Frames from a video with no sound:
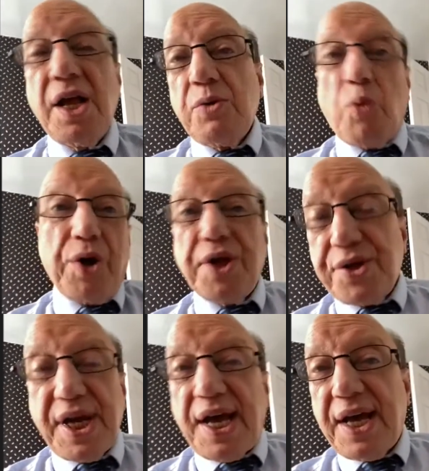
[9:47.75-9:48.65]
1 a
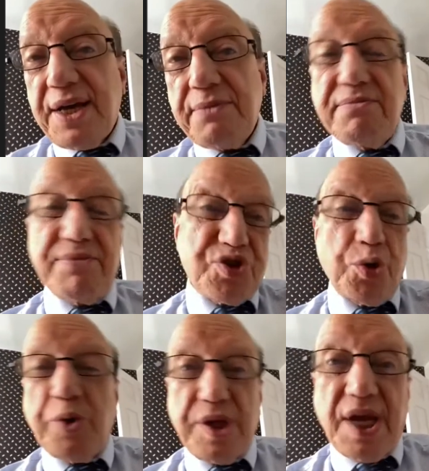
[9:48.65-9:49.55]
day,
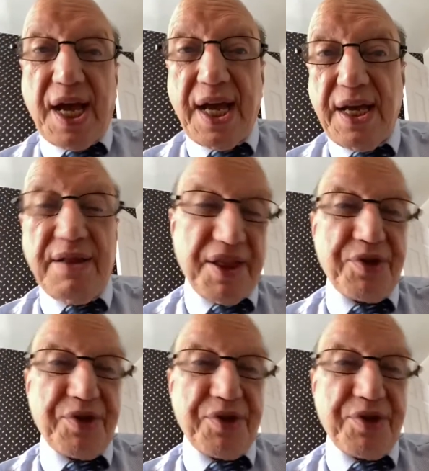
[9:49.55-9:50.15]
2 a day,